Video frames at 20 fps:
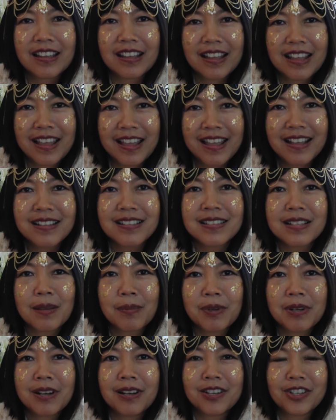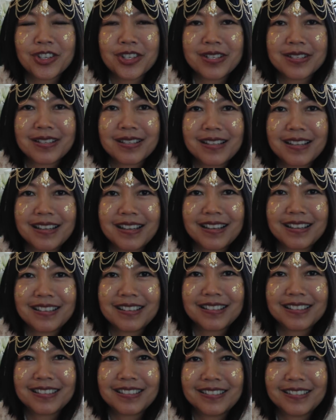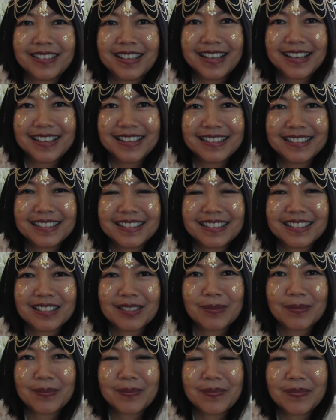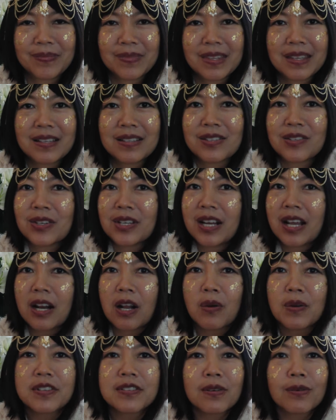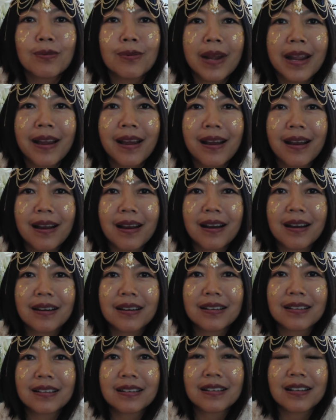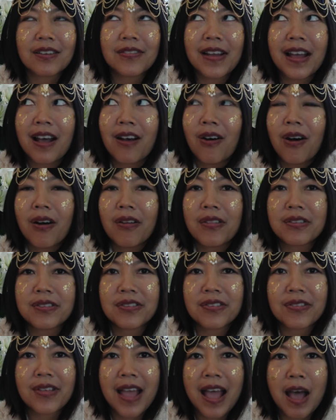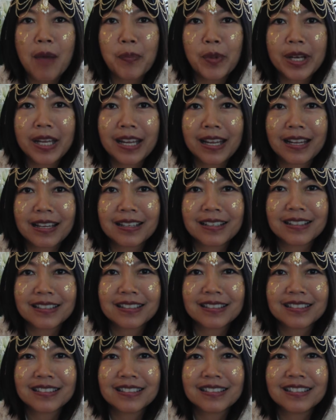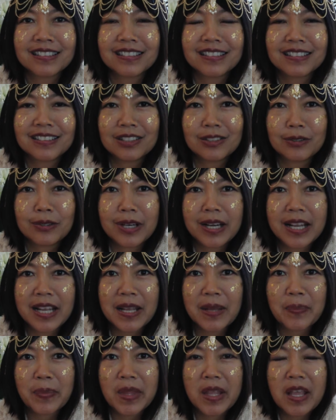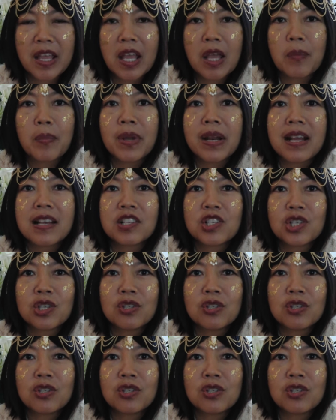and subconsciously, right? So you're not always aware of how all this is happening, right? But as you